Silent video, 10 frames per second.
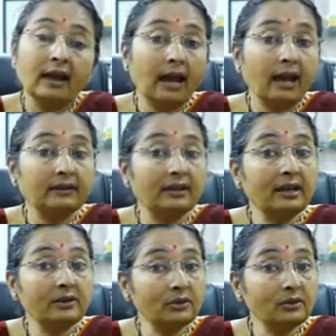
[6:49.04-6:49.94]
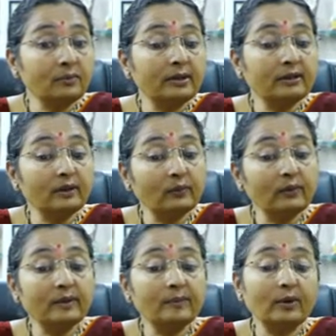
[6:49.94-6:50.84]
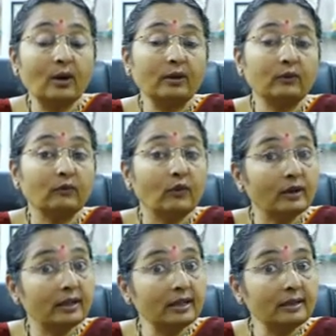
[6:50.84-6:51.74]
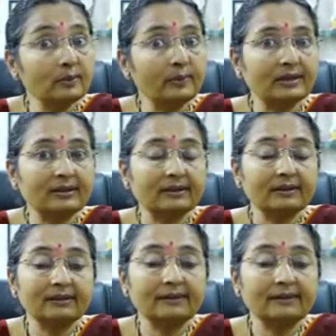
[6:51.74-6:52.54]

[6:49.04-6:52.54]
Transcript: And there should be different plot for each patient.